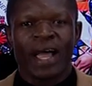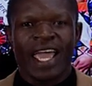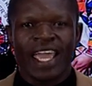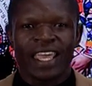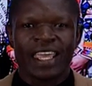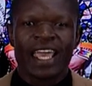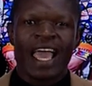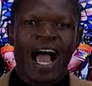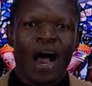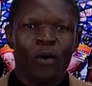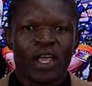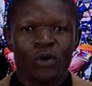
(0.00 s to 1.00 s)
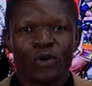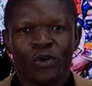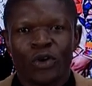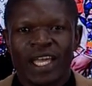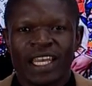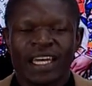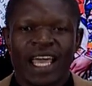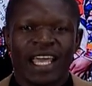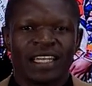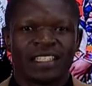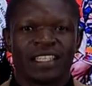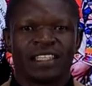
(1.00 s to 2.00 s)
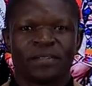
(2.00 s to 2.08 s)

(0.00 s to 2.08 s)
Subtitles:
Hey, how are you doing, Elsie?